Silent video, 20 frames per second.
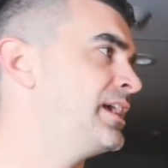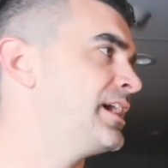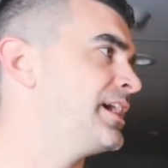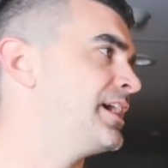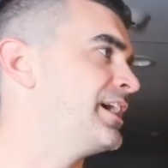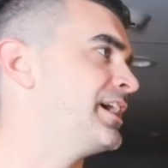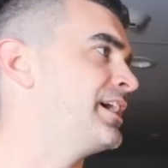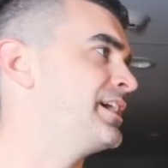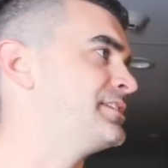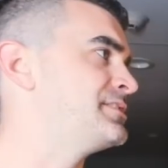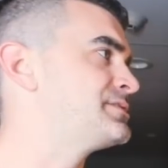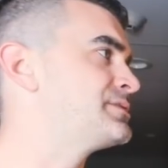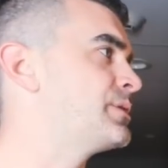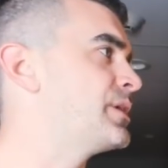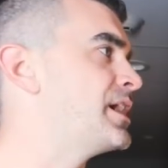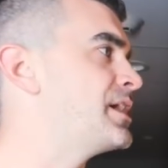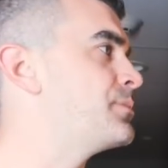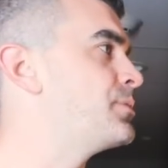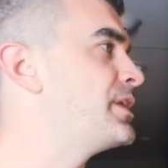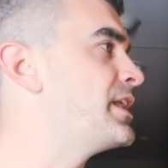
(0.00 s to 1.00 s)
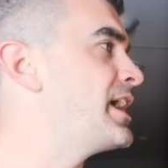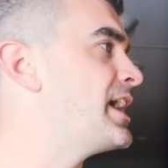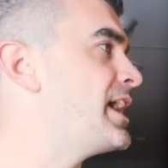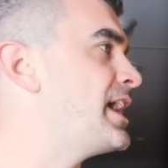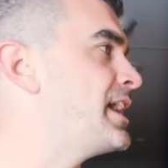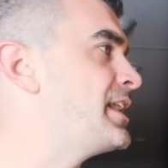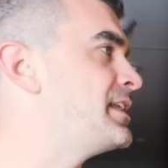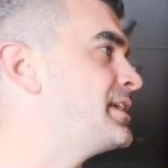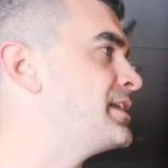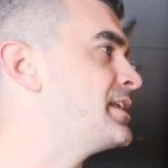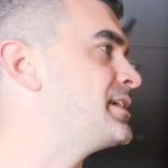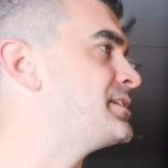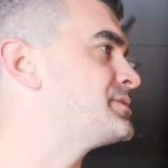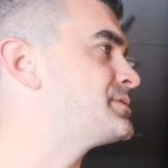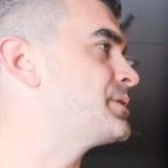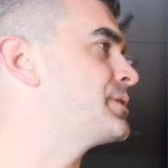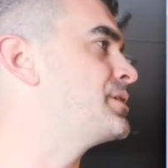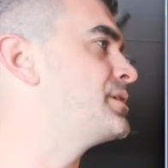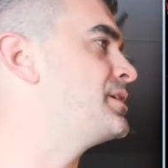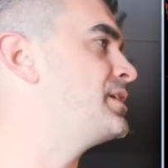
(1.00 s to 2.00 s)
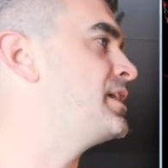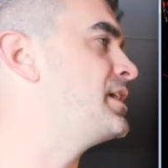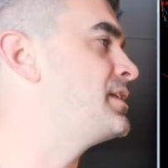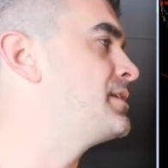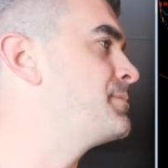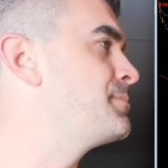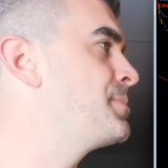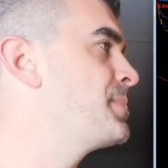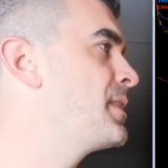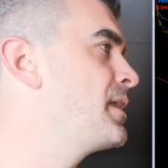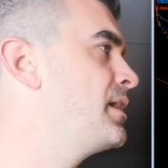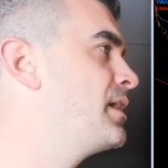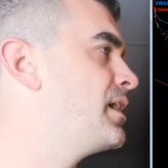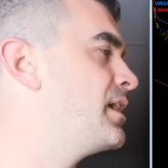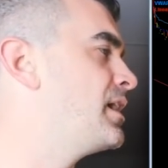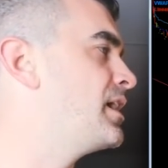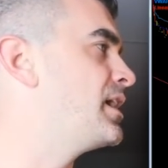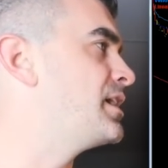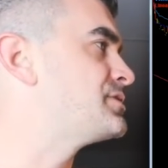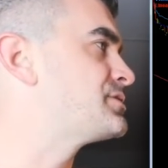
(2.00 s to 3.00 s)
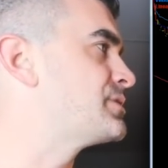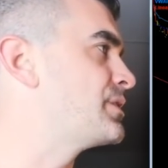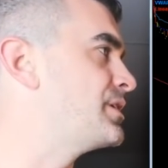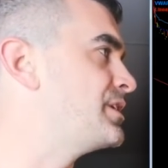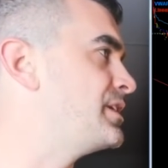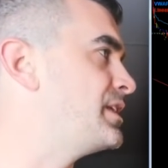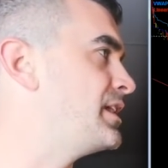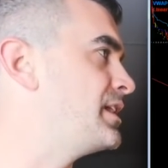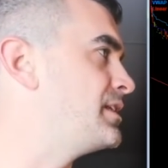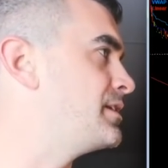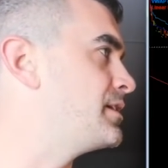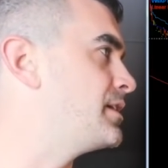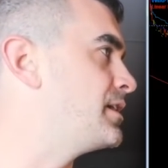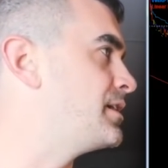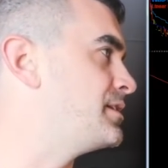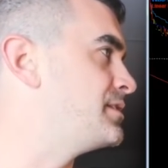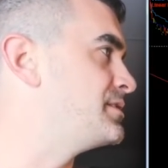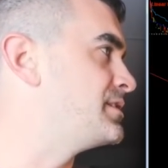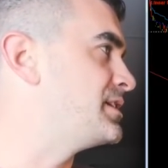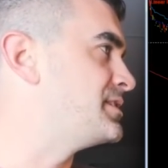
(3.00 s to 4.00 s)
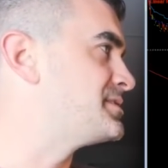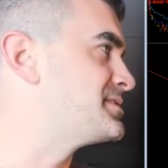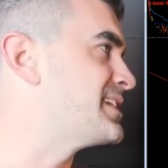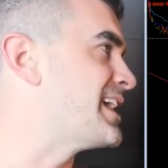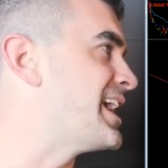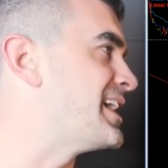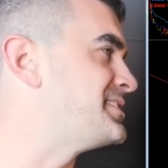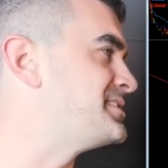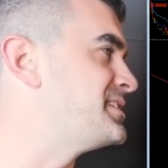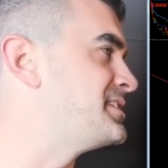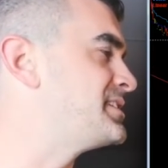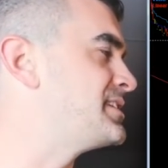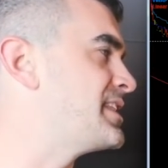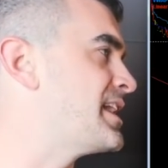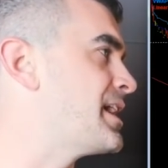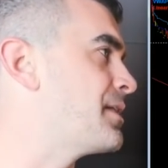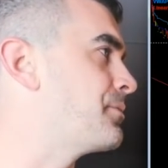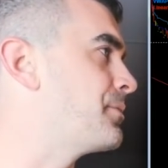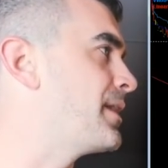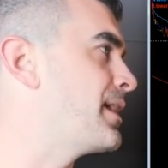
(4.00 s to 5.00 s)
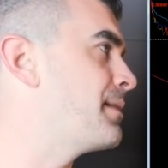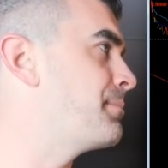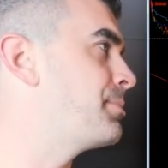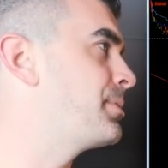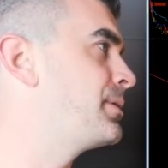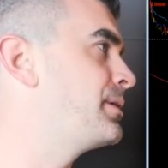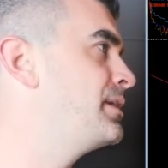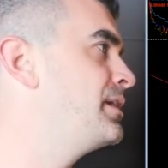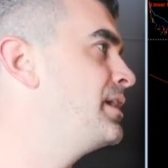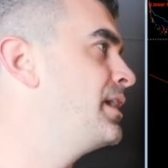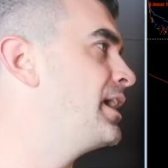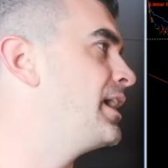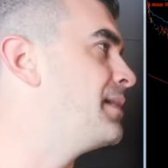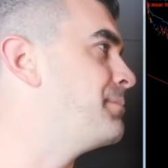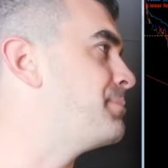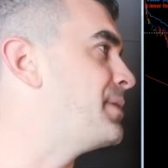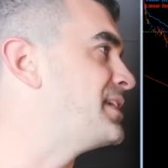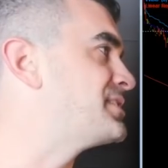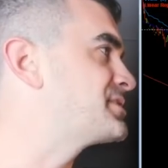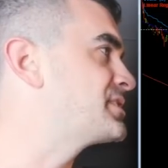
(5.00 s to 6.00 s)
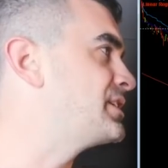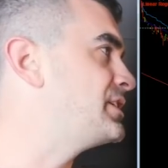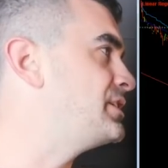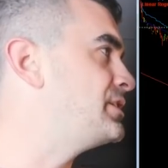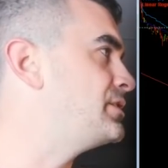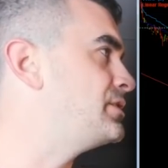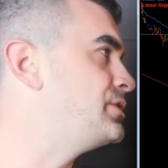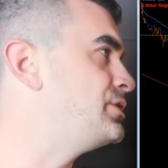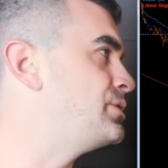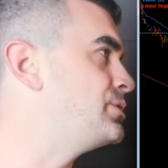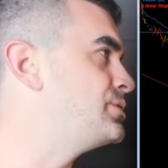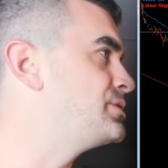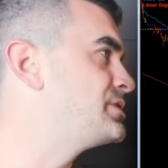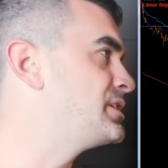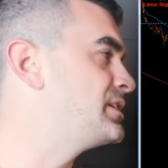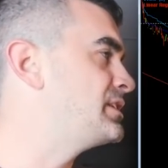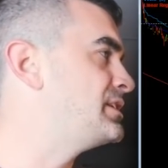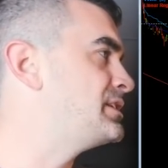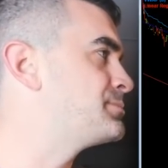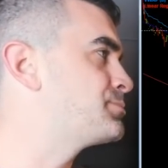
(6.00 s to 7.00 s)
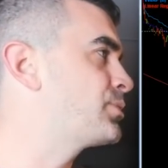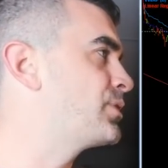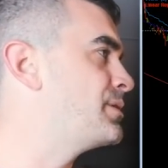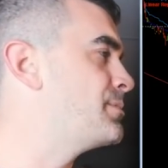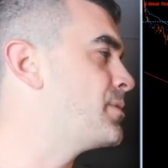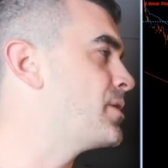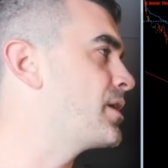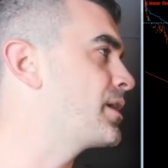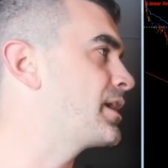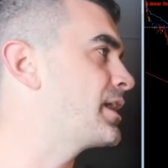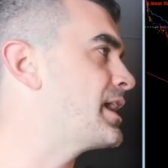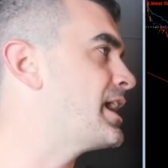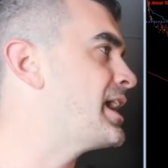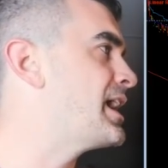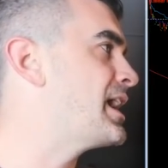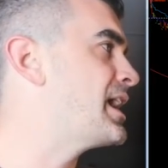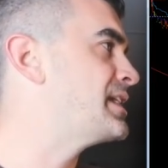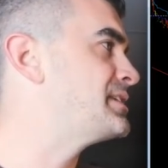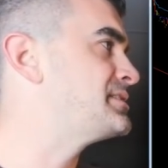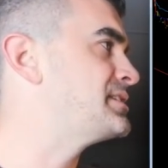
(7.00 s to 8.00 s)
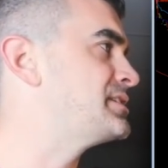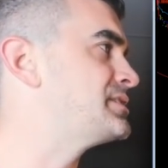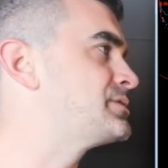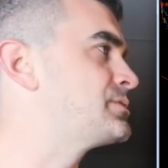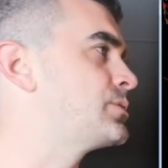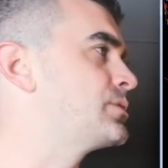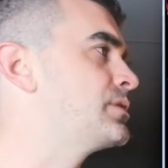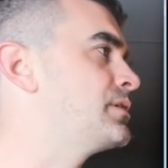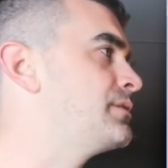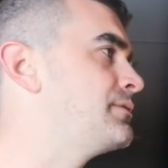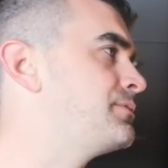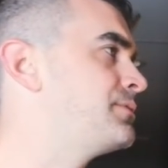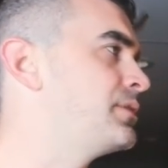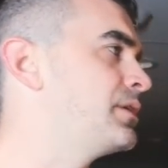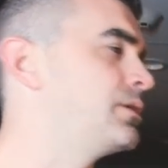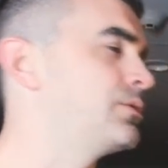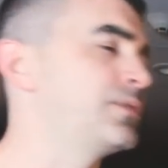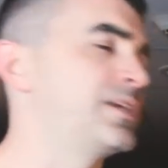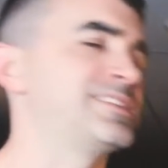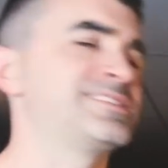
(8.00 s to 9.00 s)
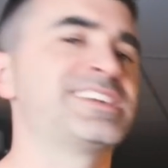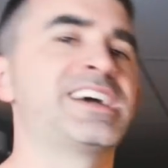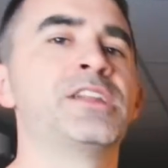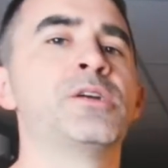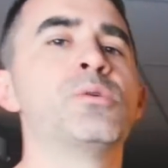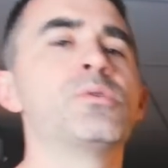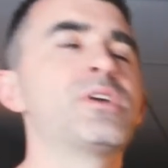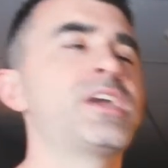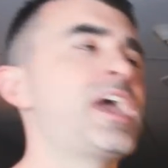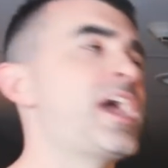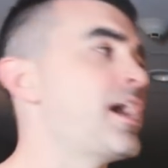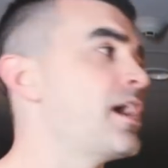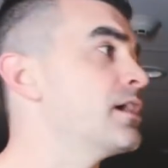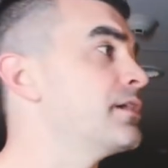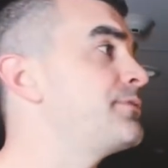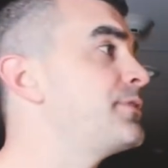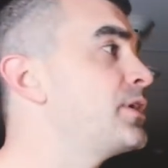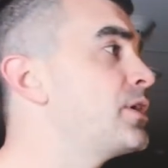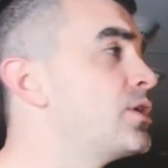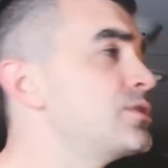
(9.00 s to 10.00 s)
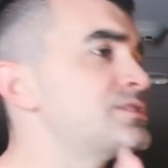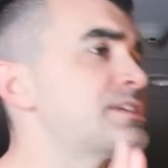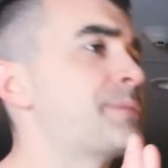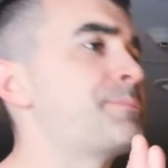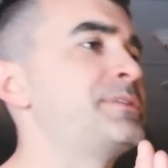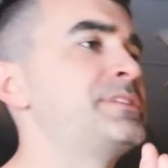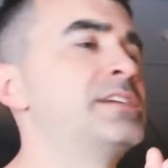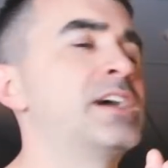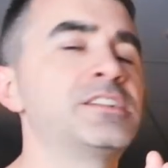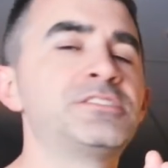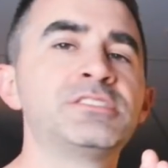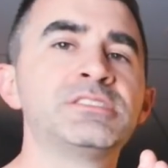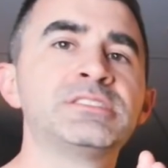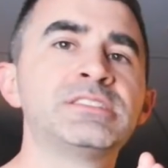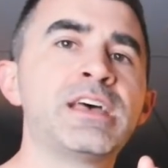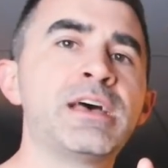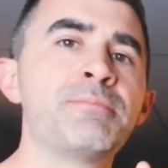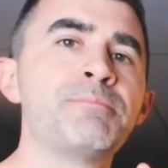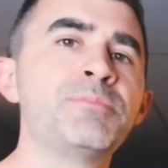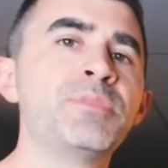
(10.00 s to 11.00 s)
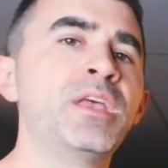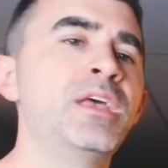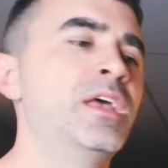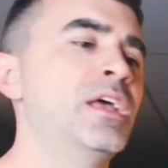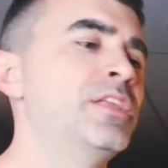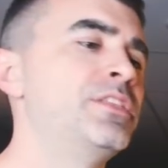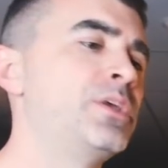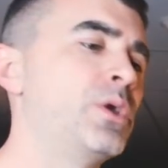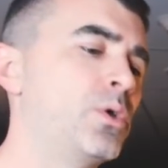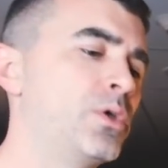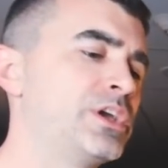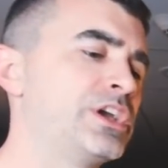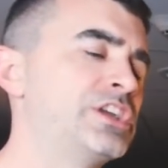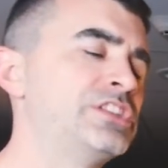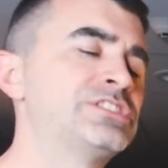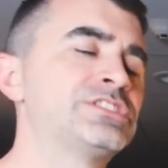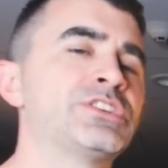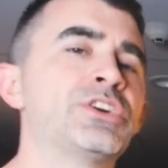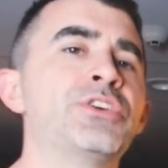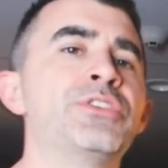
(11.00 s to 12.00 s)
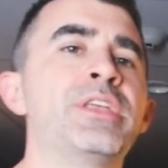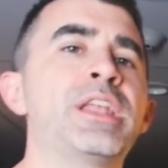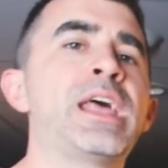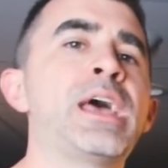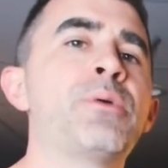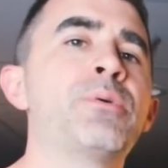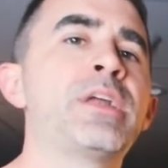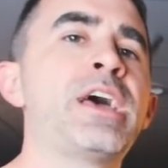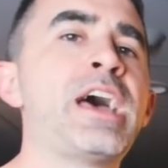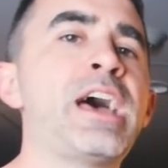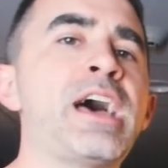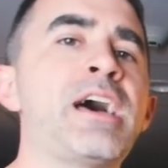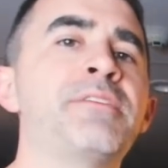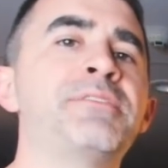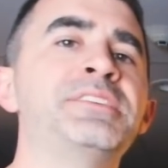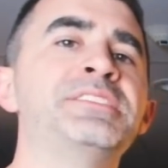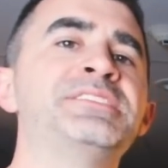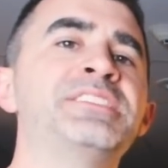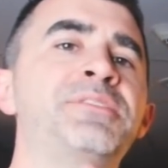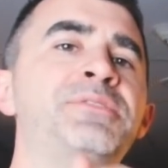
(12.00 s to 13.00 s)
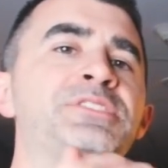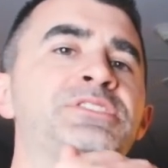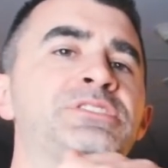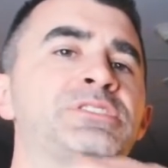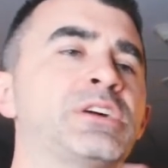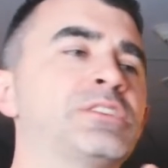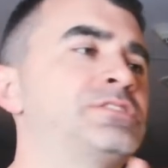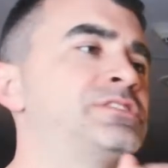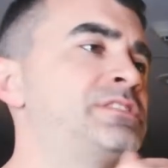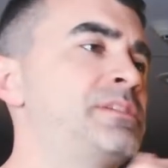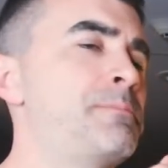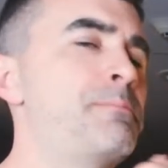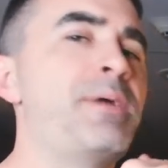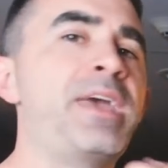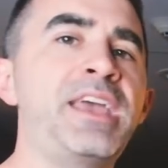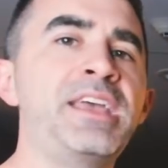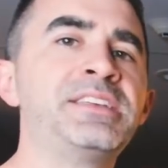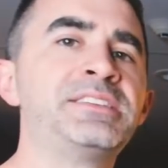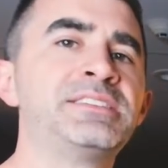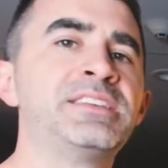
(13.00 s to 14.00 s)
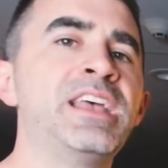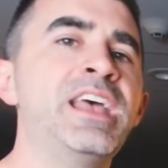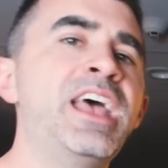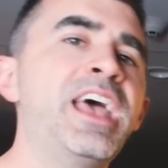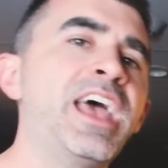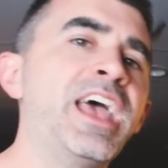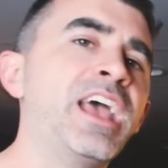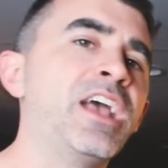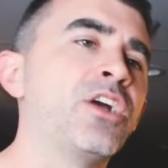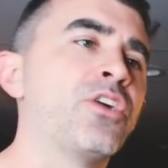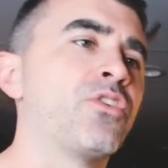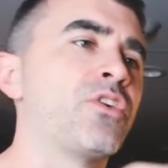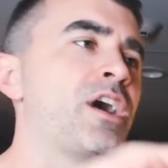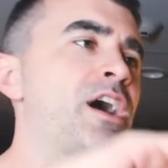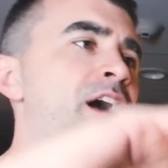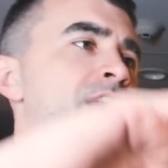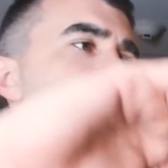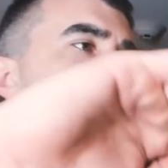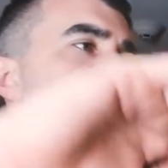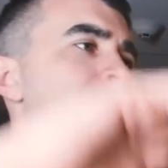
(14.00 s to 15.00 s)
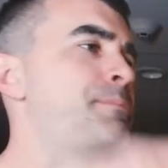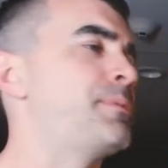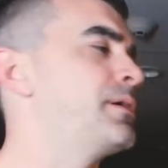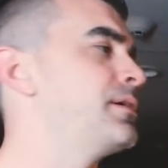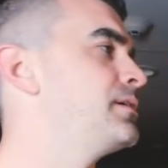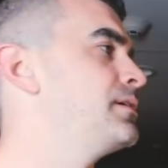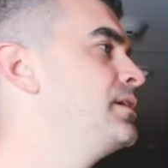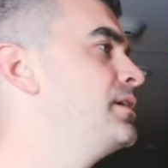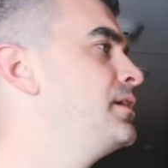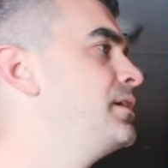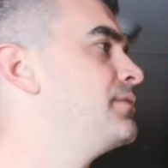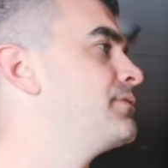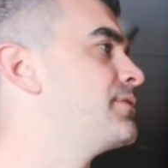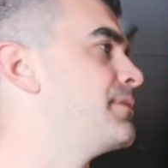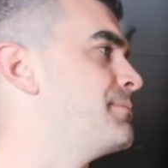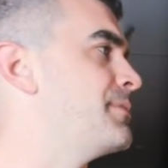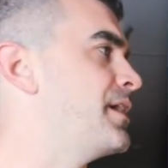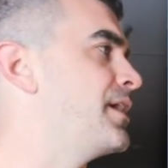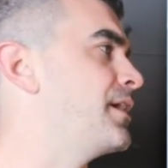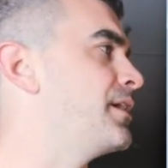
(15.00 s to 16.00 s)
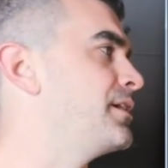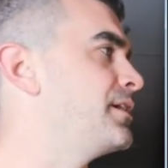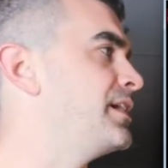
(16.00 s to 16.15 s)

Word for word: And so I went ahead and I started in and size into that ramp, and basically using these pre-market highs as sort of the risk. I don't care if it goes up and touches them. The only concern that I would have is if it starts to base and grind up from there.